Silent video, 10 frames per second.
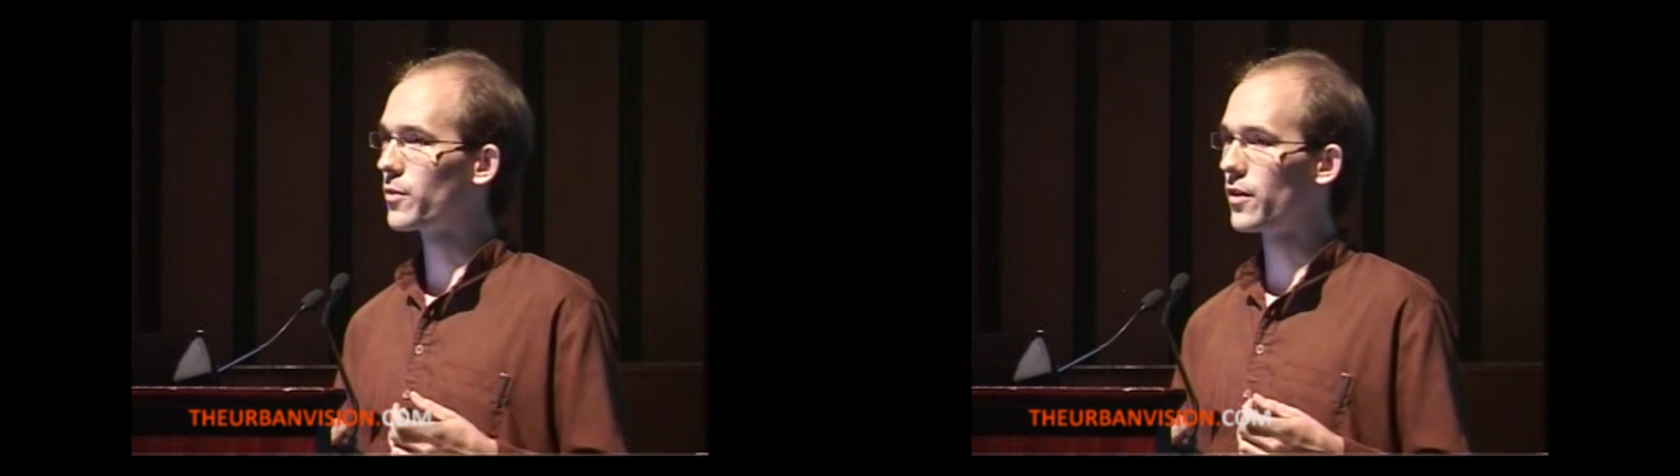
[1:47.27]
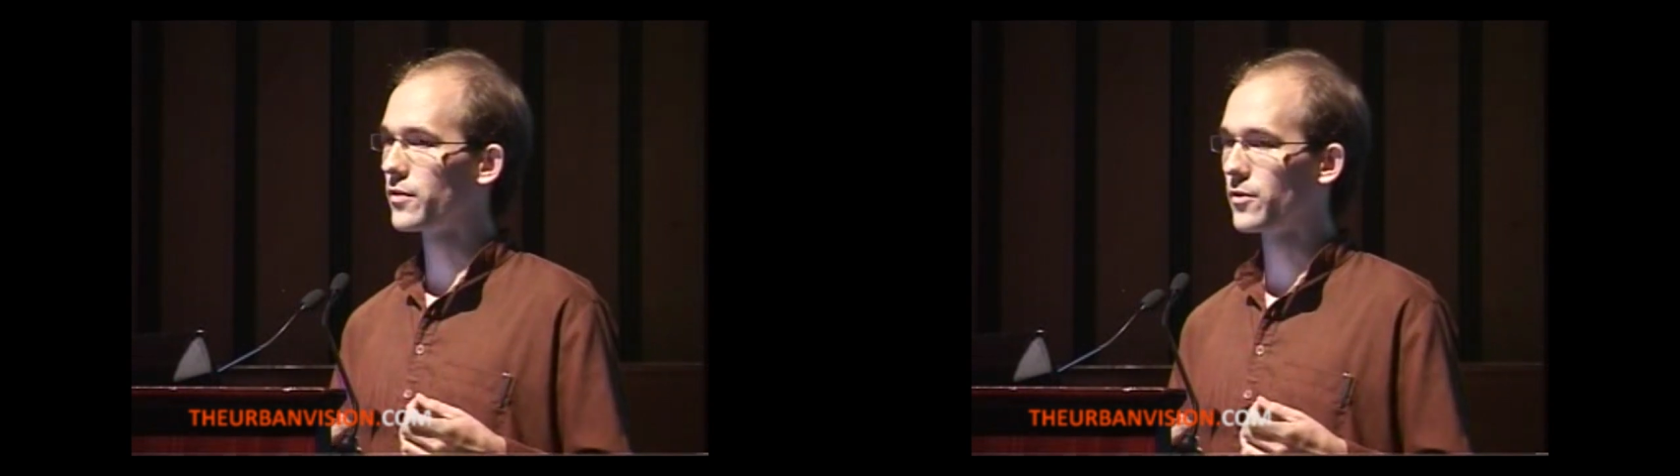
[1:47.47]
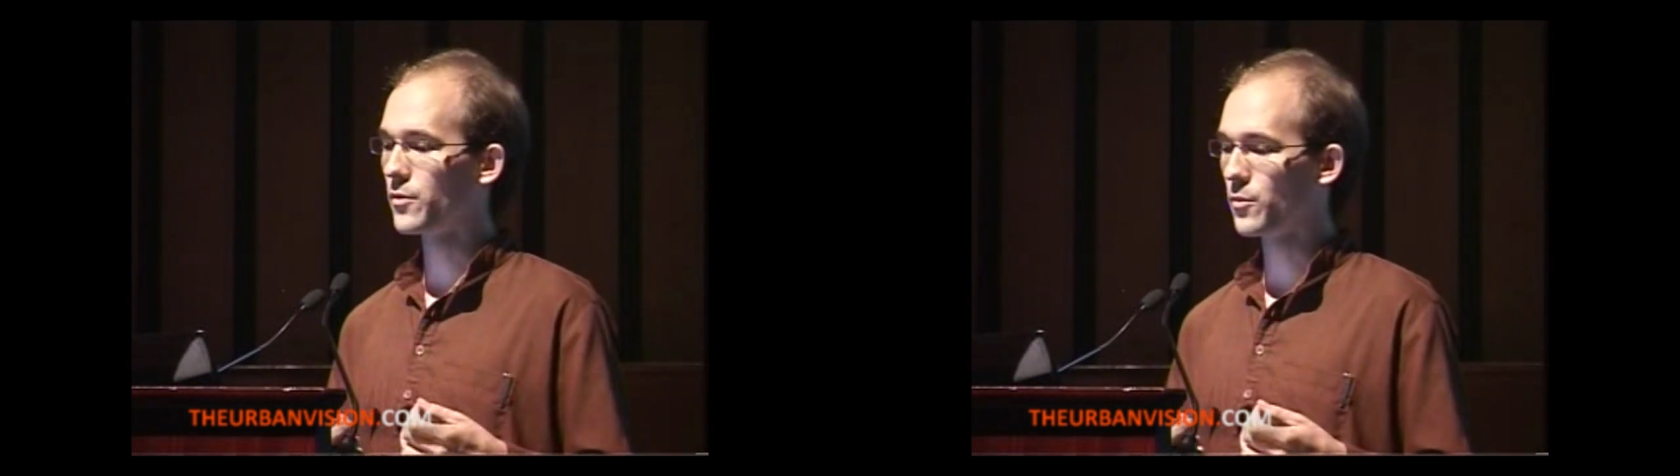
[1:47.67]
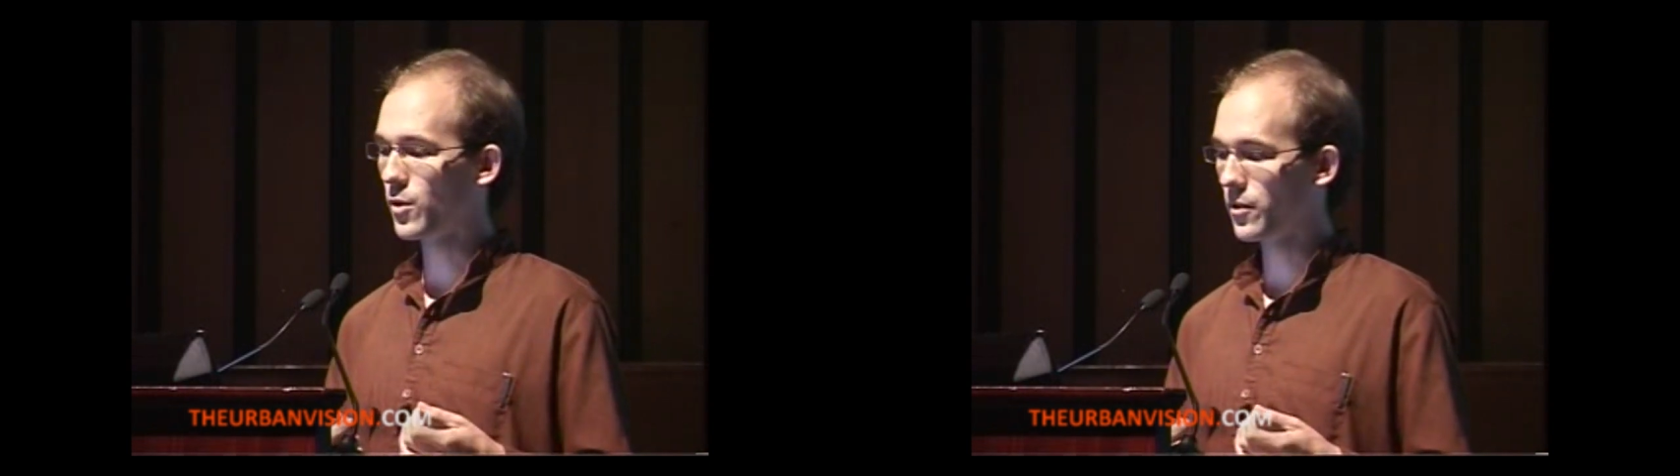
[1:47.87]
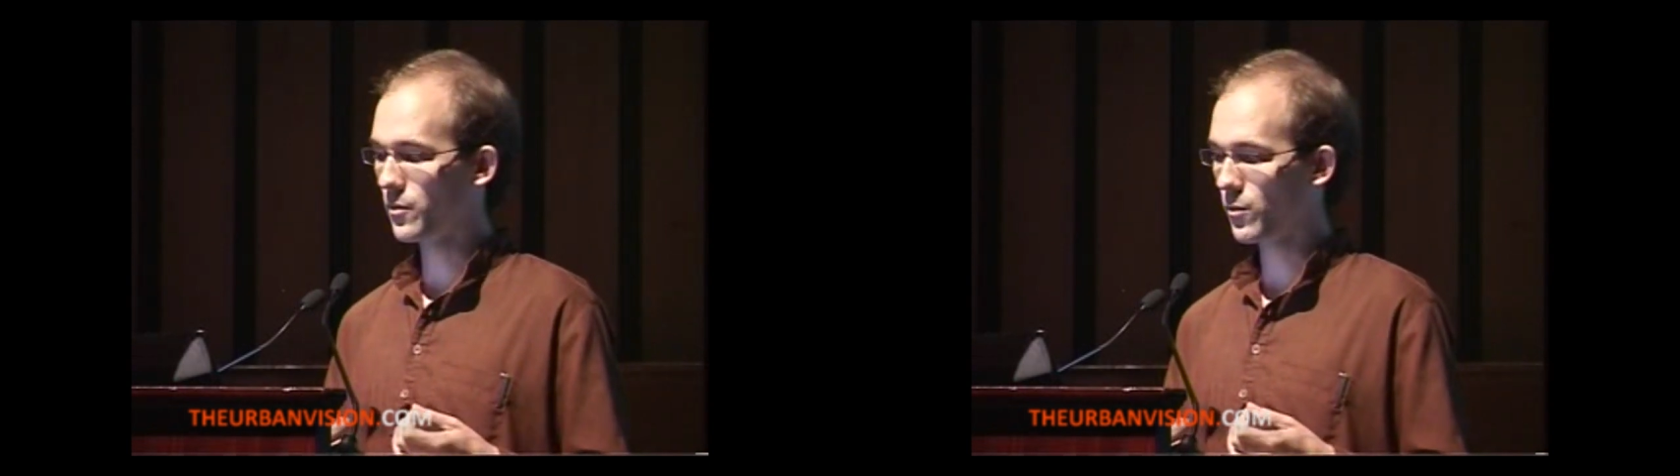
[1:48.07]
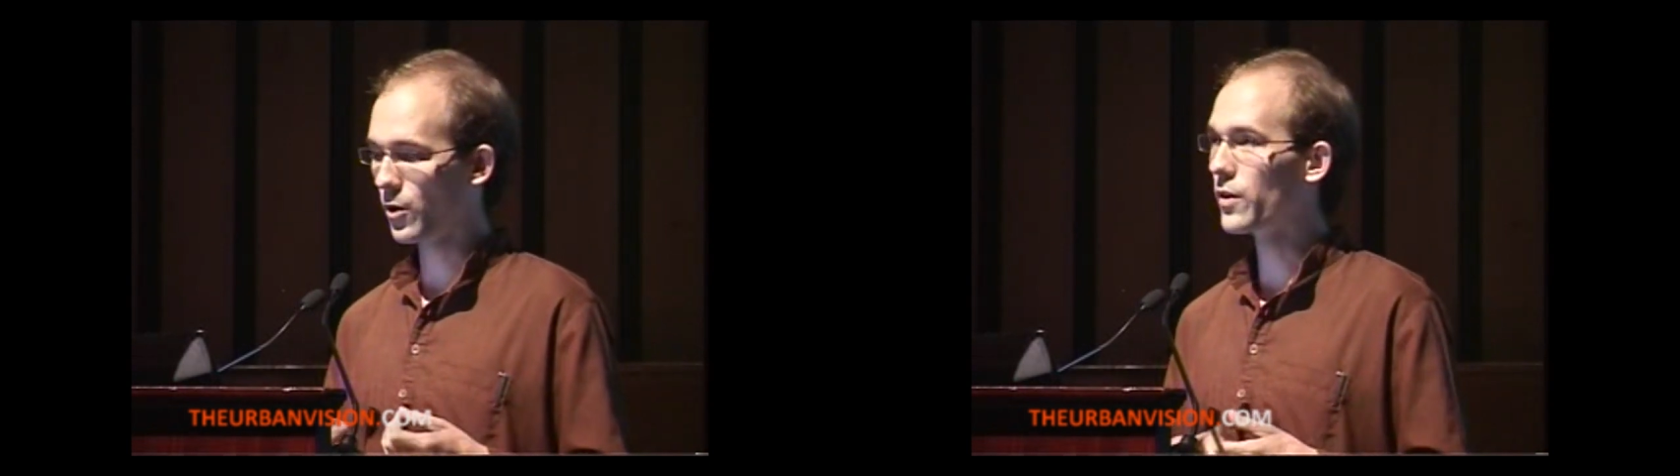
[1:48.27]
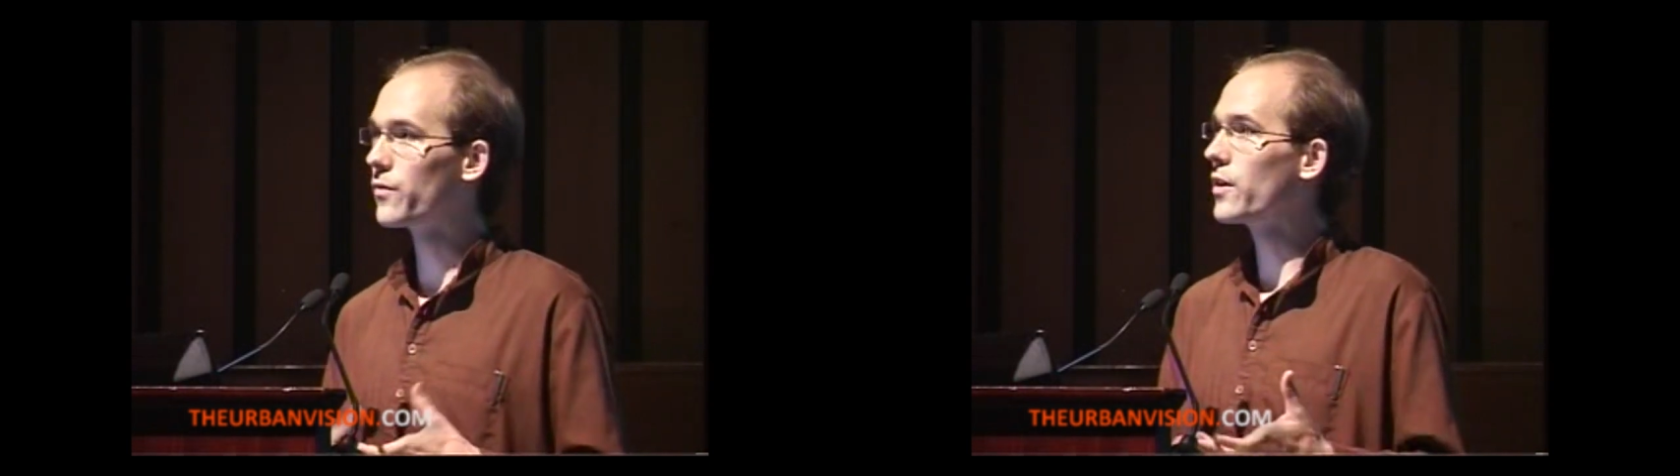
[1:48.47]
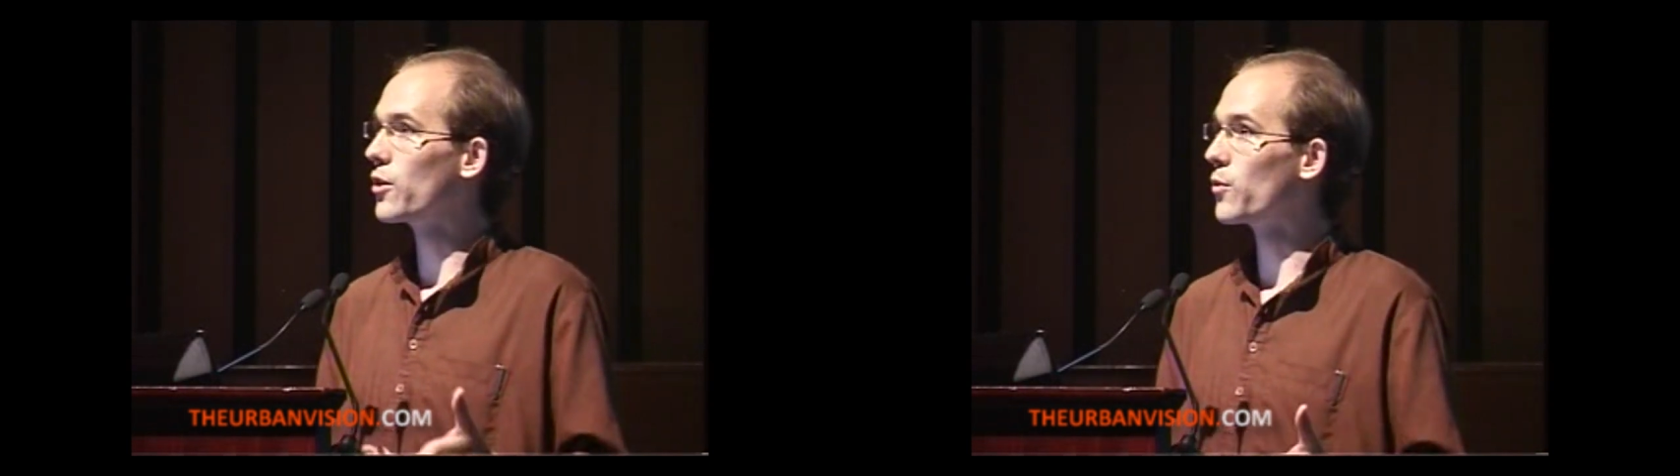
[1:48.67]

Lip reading: but also what we feel